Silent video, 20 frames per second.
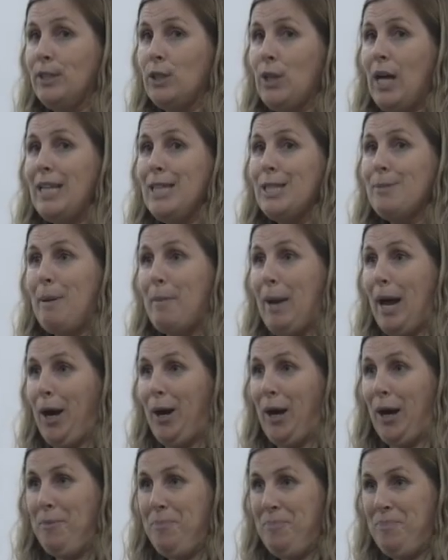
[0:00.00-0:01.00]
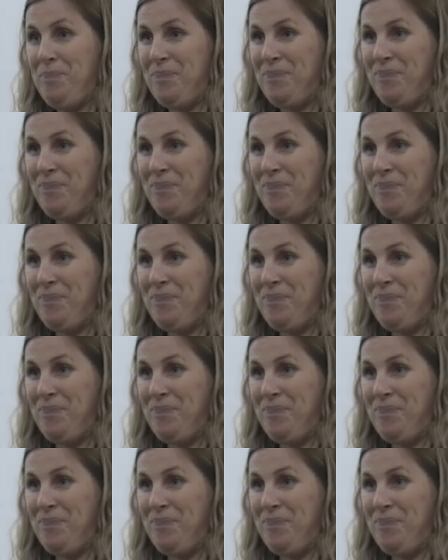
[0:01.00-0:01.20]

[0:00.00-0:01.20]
So that's my background.